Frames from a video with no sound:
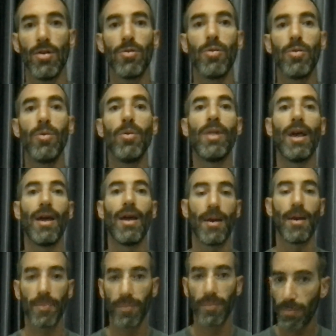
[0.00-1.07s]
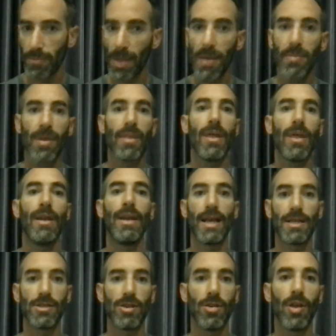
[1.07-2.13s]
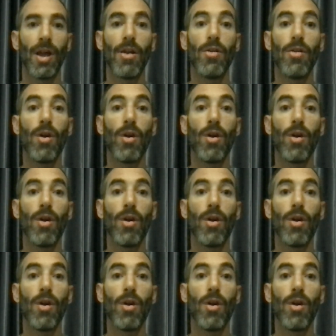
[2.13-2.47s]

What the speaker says: to the maybe the next year, and